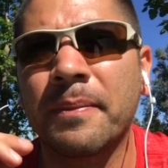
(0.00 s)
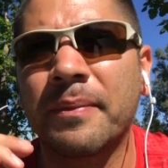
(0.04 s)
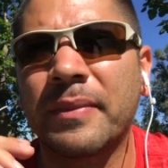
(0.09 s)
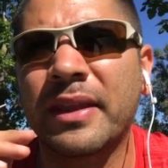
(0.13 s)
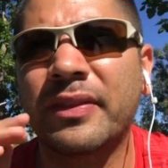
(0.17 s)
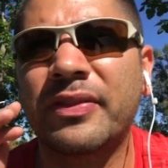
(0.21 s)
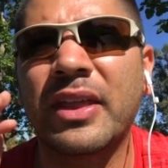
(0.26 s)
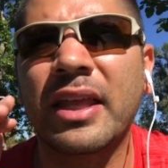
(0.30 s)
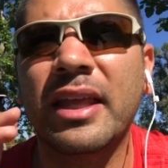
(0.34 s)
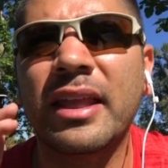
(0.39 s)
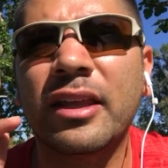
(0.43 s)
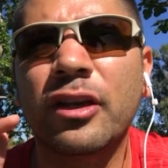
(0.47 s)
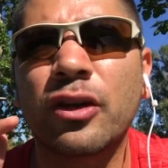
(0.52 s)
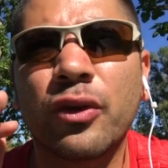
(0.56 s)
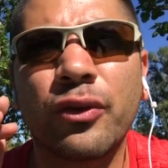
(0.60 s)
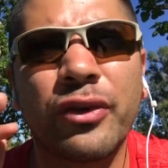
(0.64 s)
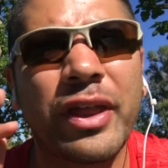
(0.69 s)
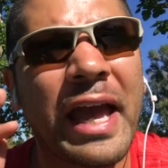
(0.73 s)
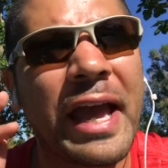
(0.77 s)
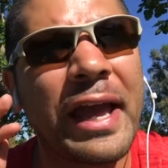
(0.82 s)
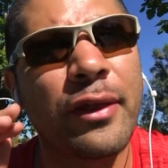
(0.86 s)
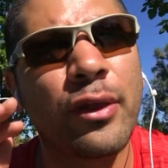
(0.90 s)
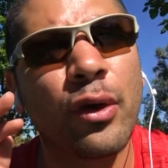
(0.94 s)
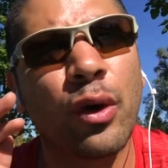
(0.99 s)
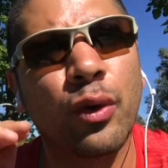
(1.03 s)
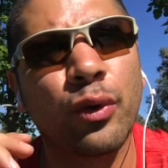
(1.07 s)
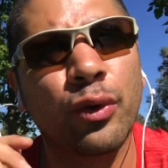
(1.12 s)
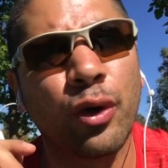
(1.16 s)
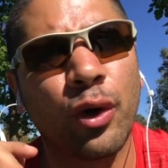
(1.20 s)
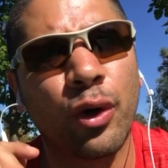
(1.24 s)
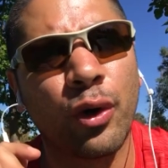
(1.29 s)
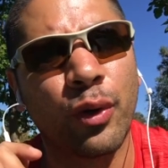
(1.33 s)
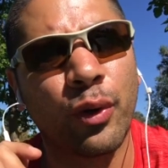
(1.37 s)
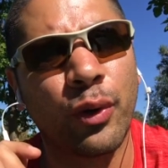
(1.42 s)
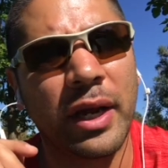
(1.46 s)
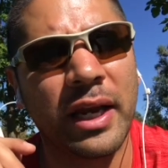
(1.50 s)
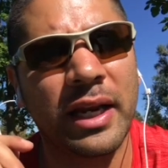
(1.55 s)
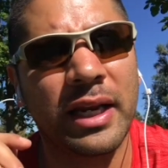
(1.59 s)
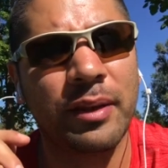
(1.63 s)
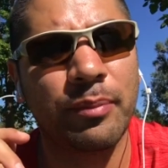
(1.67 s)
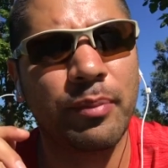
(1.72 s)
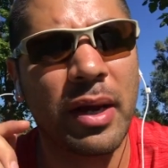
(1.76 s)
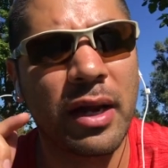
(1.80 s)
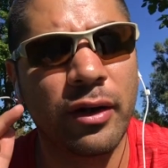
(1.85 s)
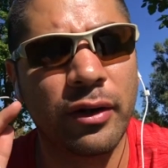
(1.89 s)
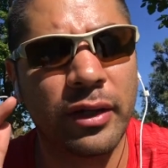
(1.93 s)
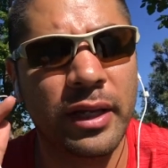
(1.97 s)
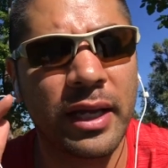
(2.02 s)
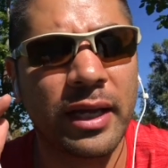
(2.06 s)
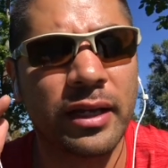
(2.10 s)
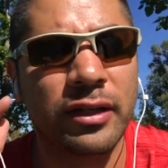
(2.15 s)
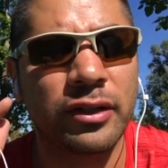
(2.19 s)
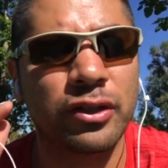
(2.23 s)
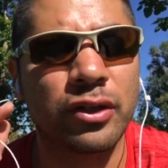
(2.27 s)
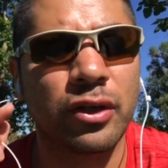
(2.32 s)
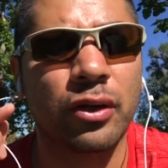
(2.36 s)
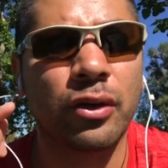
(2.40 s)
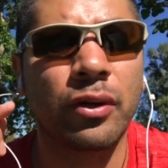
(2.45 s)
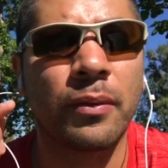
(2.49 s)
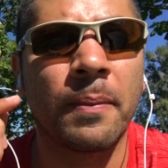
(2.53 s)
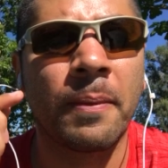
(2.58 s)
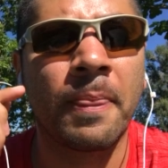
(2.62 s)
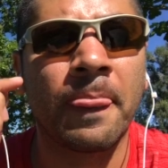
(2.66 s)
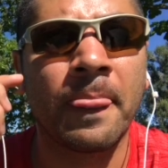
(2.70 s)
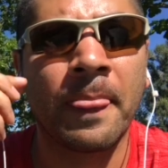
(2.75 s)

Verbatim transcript: That, they, you know, they don't know any better yet. So,